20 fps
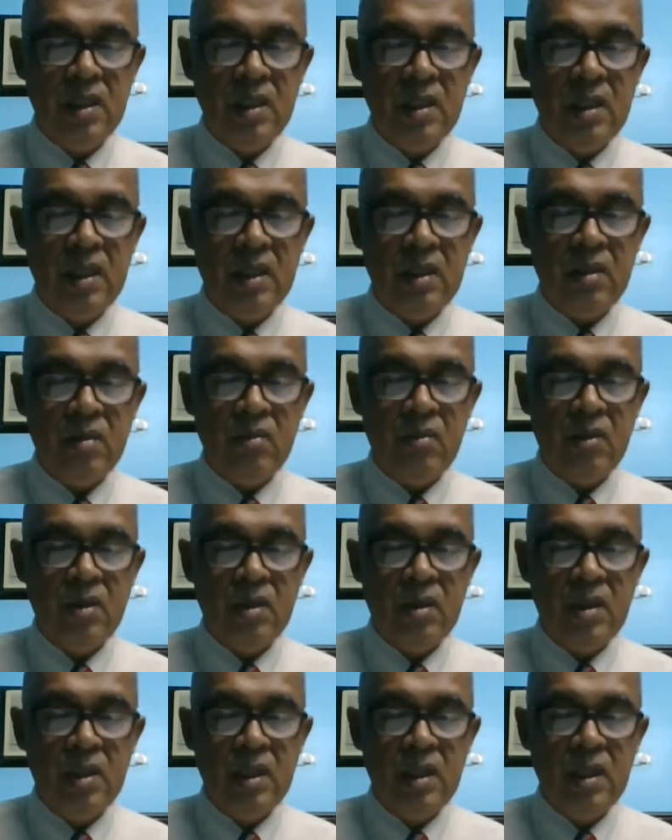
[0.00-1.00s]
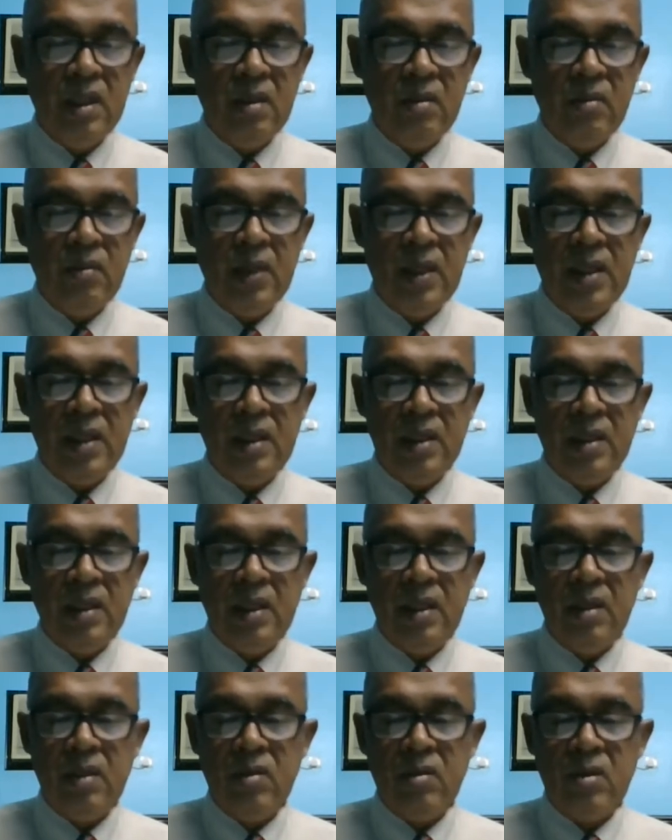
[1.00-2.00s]
that for the
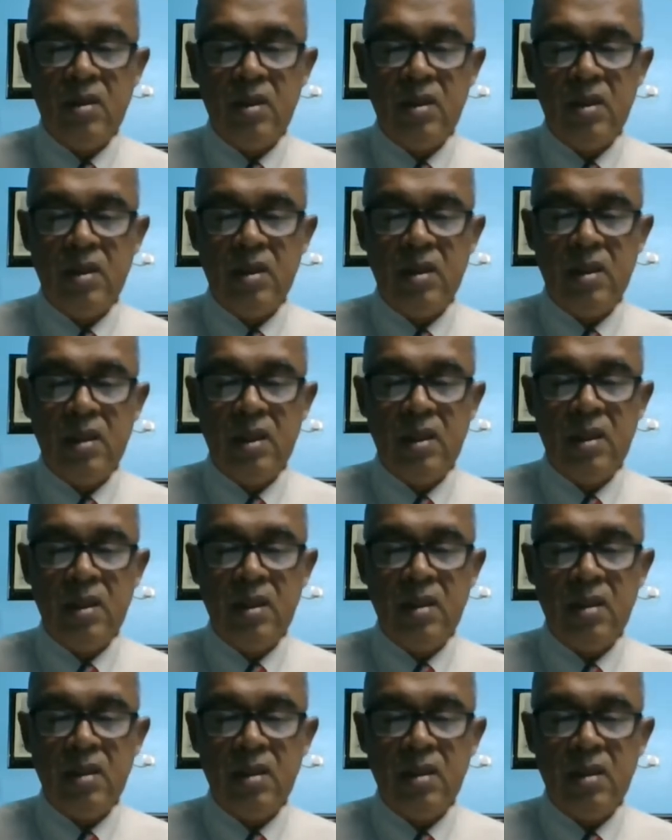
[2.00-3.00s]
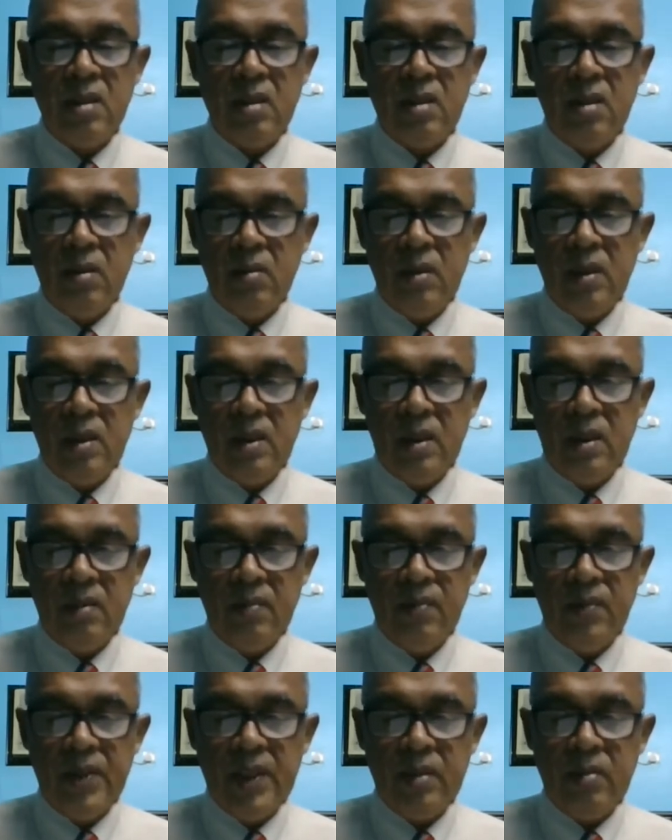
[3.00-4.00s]
parenteral nutrition committee,
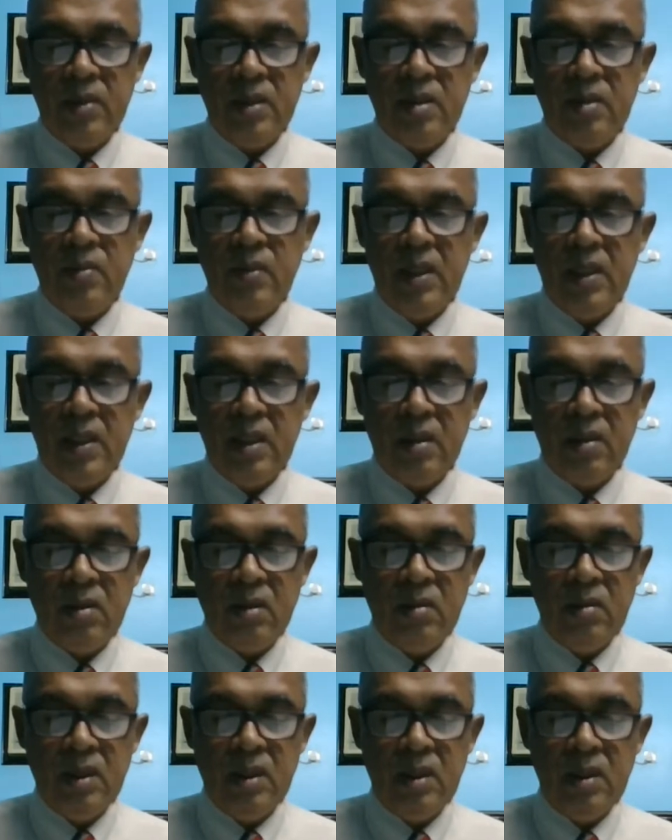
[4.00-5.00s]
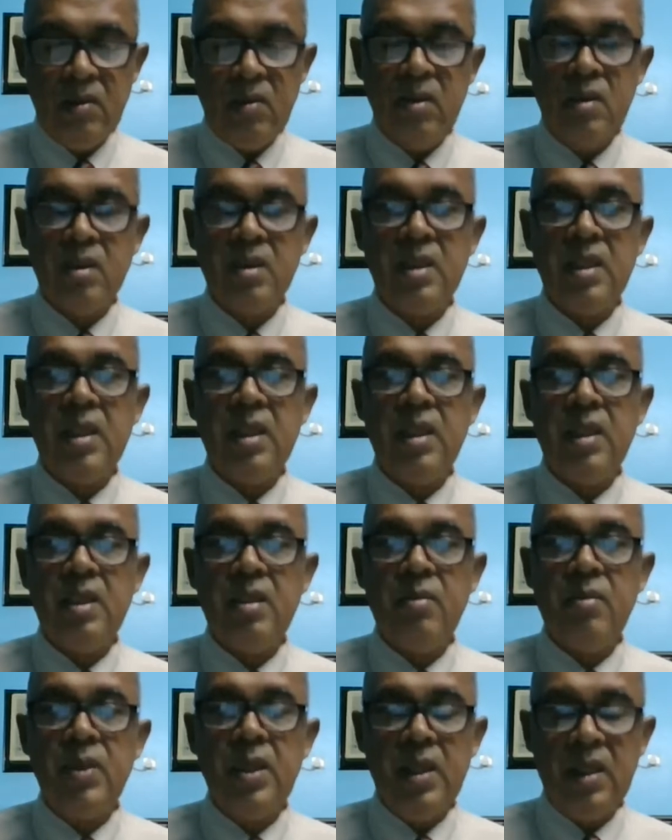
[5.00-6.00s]
that means PN committee, we'll say
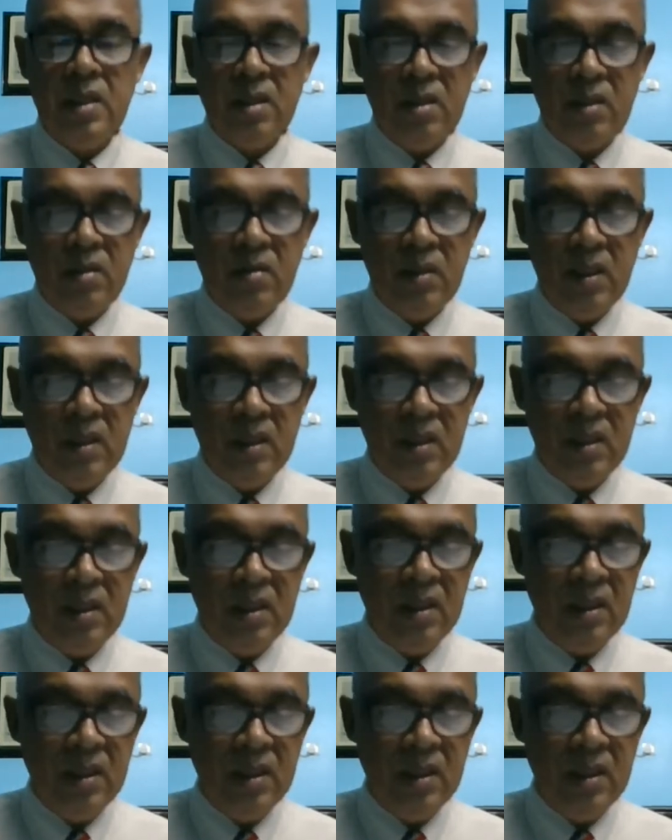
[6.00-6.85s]
PN committee.